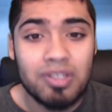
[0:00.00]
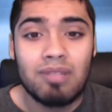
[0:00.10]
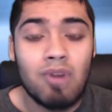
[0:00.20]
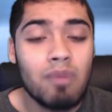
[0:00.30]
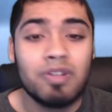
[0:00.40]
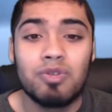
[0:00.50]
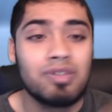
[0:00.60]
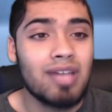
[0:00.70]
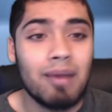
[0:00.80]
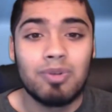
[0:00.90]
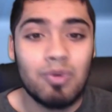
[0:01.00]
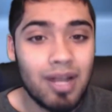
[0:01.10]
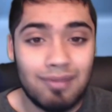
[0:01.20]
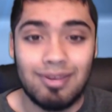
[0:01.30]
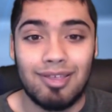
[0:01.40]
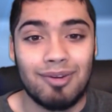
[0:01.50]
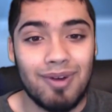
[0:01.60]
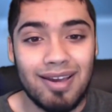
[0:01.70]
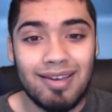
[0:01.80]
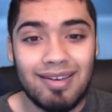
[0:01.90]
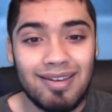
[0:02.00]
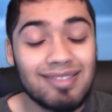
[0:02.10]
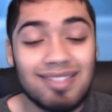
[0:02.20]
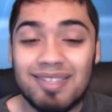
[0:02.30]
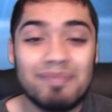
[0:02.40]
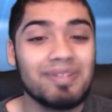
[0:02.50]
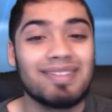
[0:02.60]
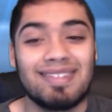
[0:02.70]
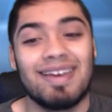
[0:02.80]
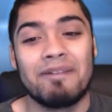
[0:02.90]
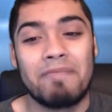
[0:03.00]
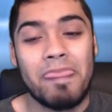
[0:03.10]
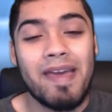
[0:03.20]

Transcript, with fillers: the moment you stop doing everything, right? It's as simple as that.